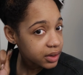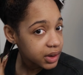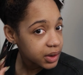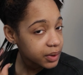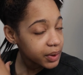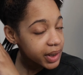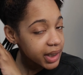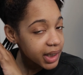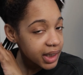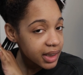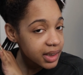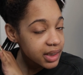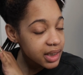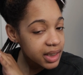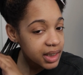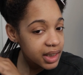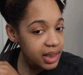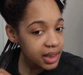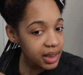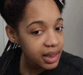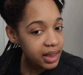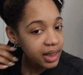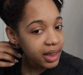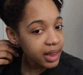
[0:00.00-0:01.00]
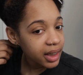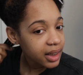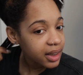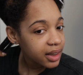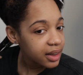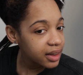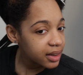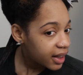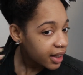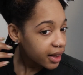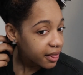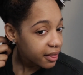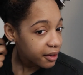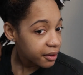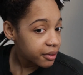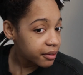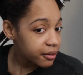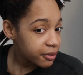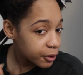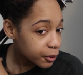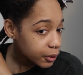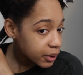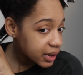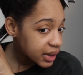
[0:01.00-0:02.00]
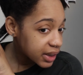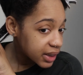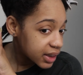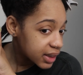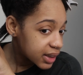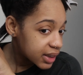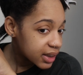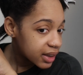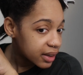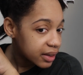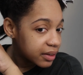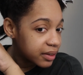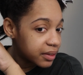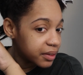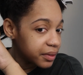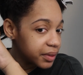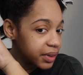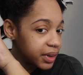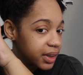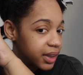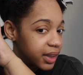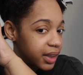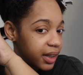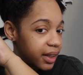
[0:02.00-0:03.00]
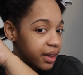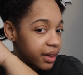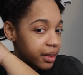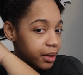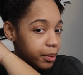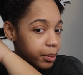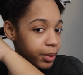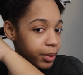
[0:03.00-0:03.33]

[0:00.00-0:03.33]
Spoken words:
so I can see like the fullness of the